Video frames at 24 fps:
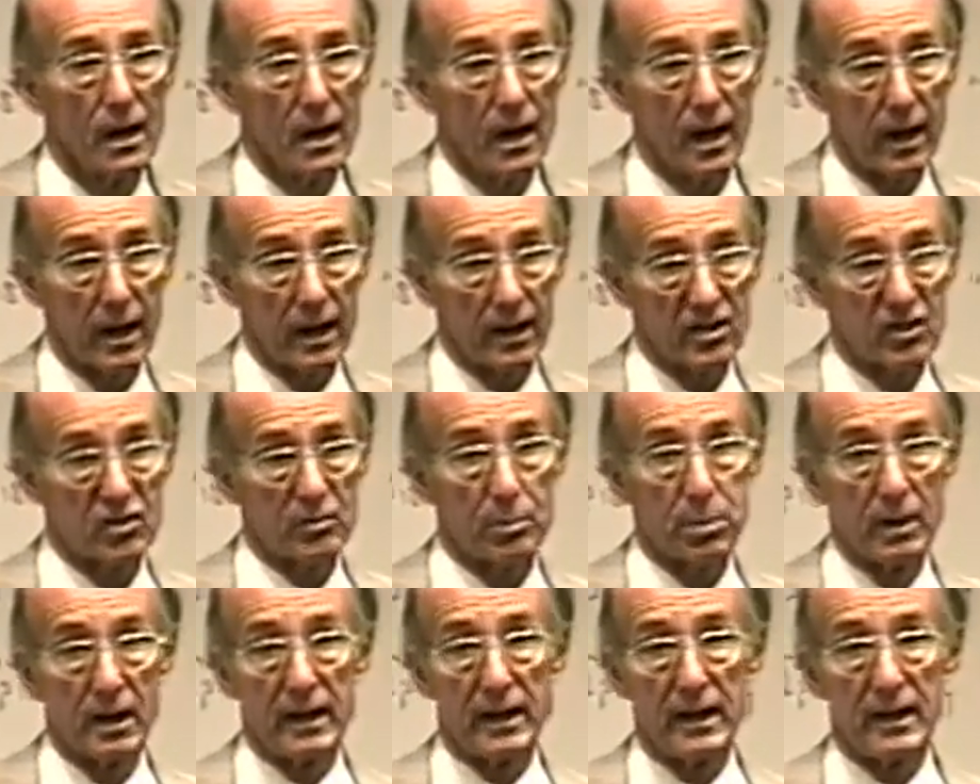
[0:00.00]
In
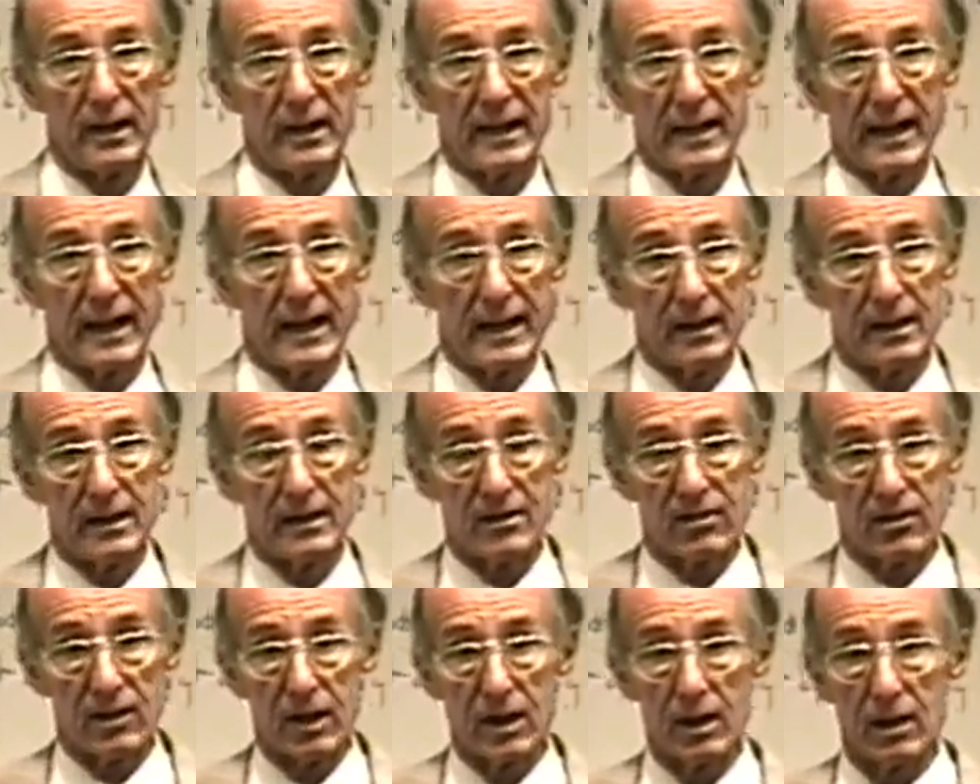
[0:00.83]
explaining
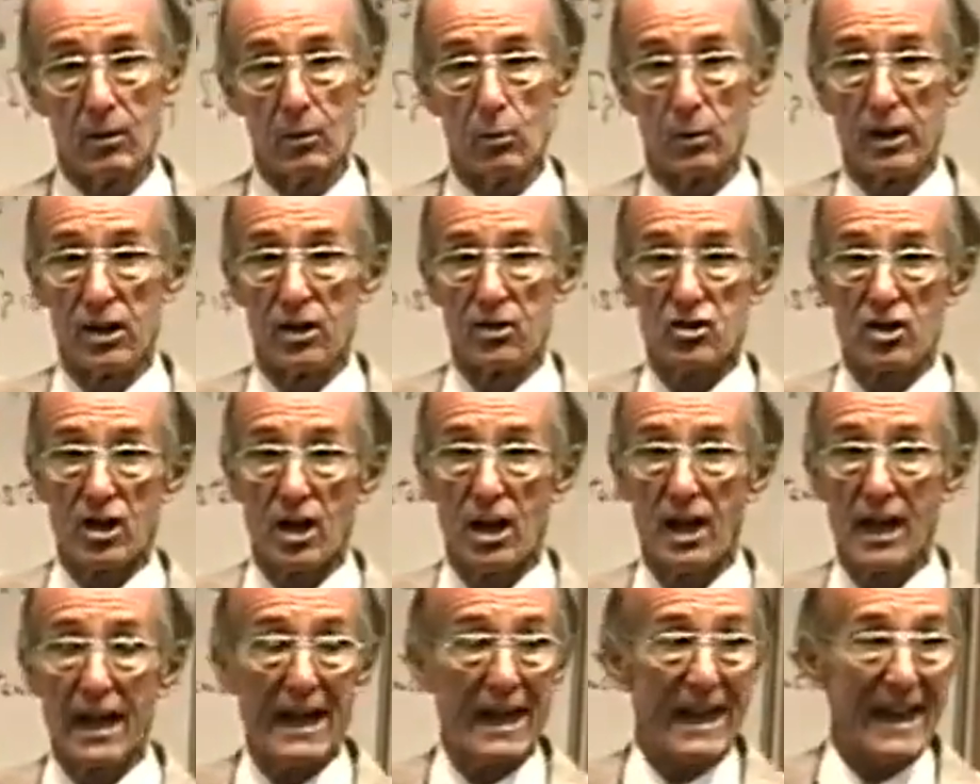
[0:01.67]
anything which
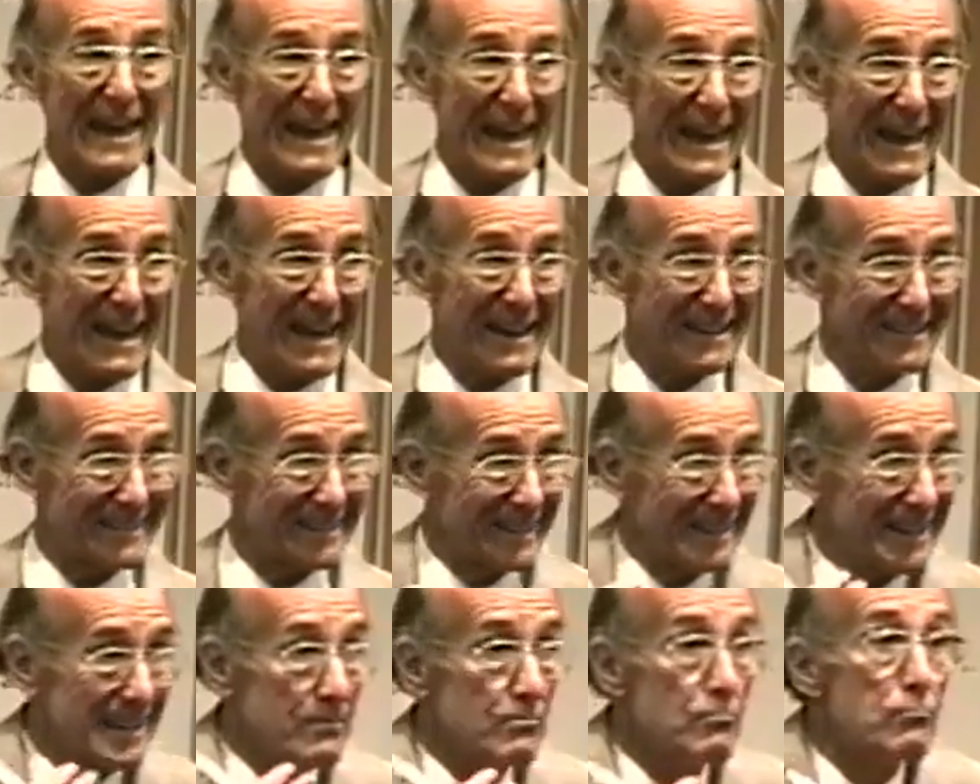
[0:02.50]
has
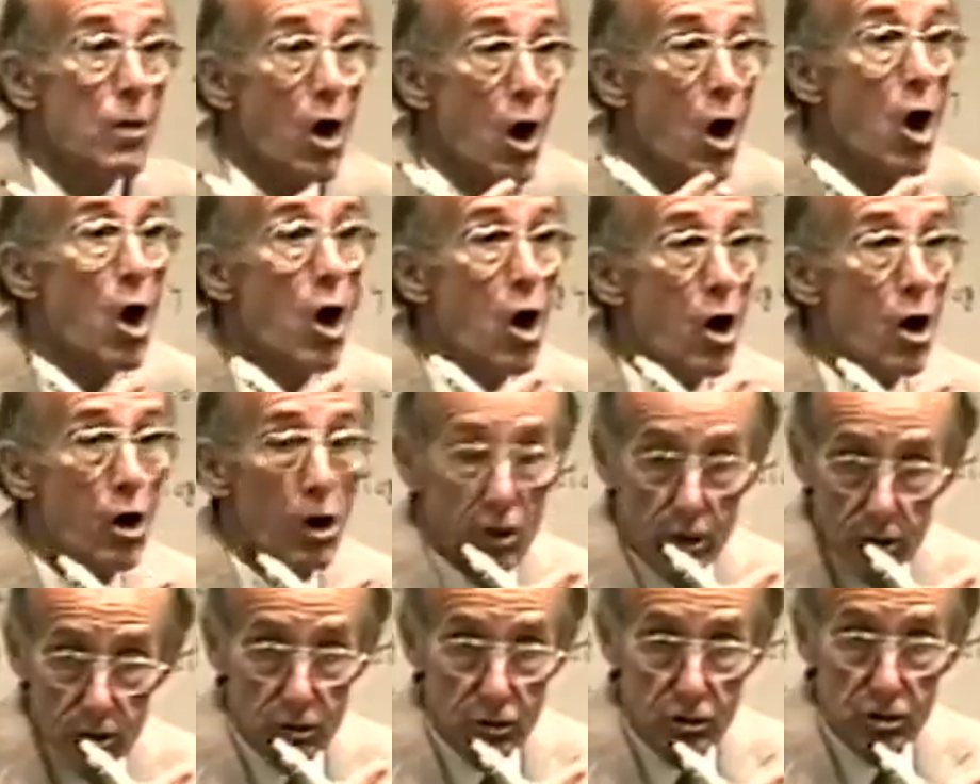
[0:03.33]

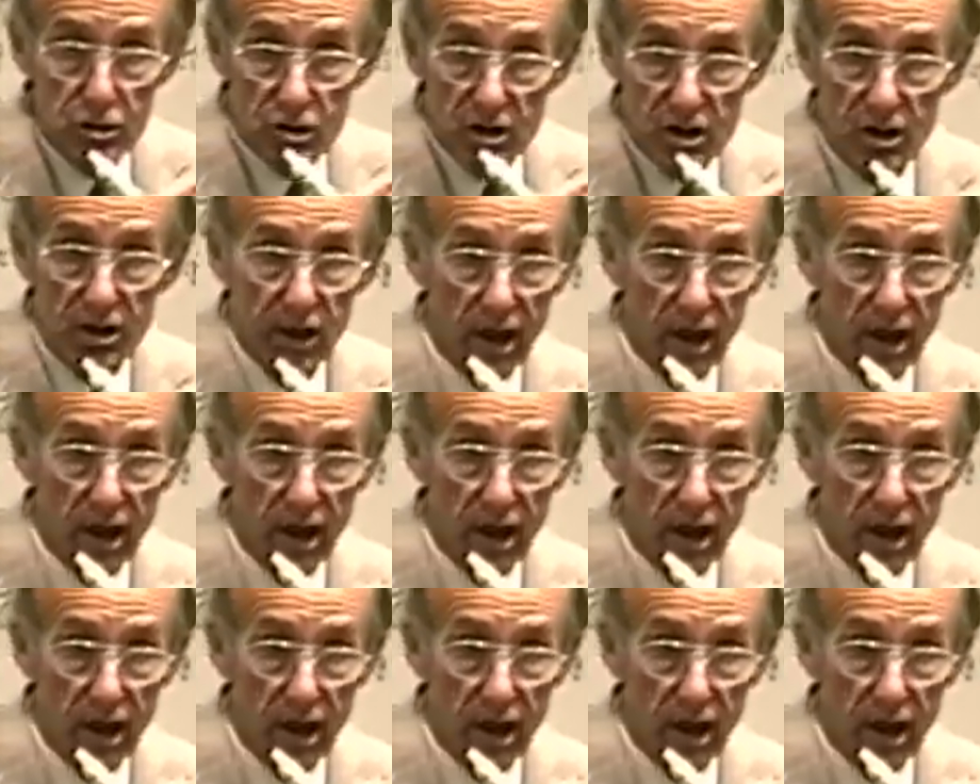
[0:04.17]
emerged,